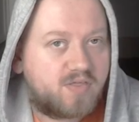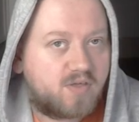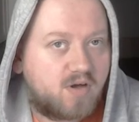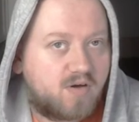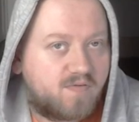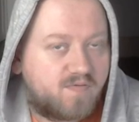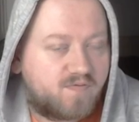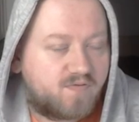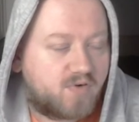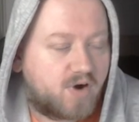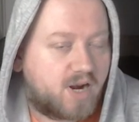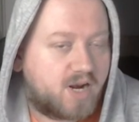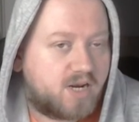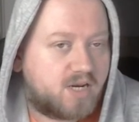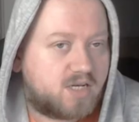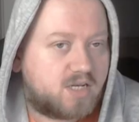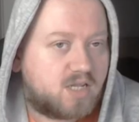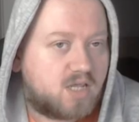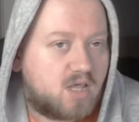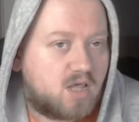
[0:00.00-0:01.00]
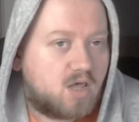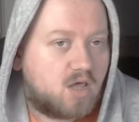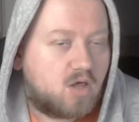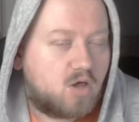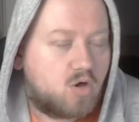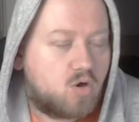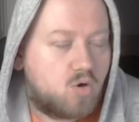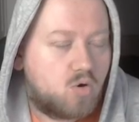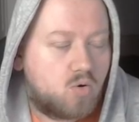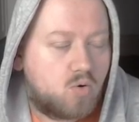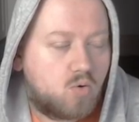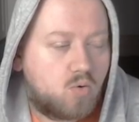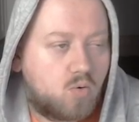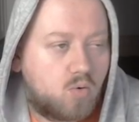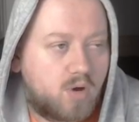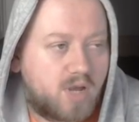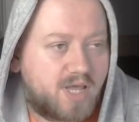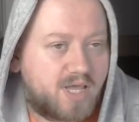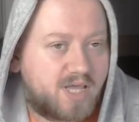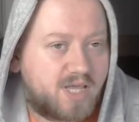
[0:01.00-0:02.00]
a friend
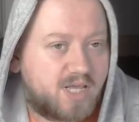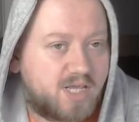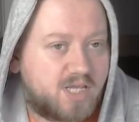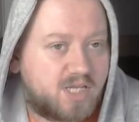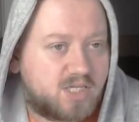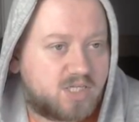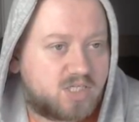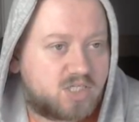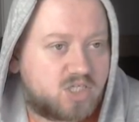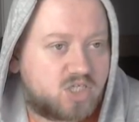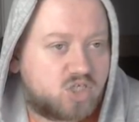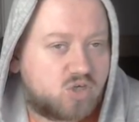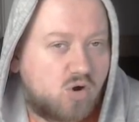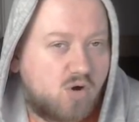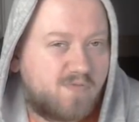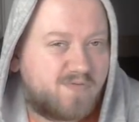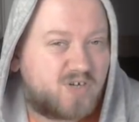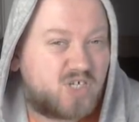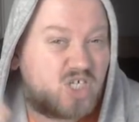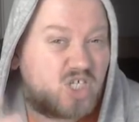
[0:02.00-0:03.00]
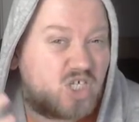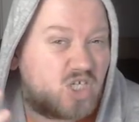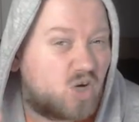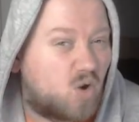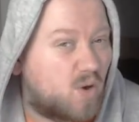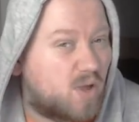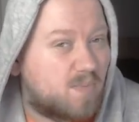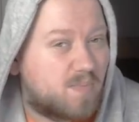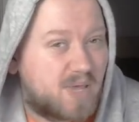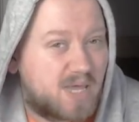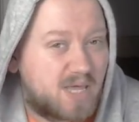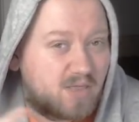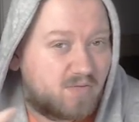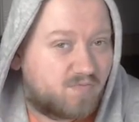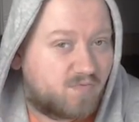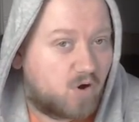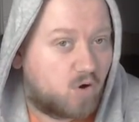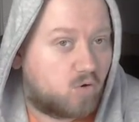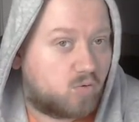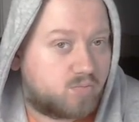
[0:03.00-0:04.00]
who is sort of showing me the
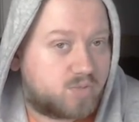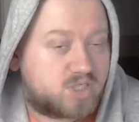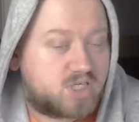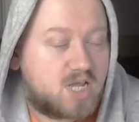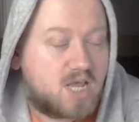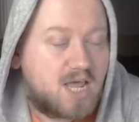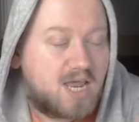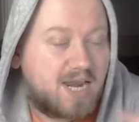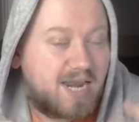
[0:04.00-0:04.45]
ropes.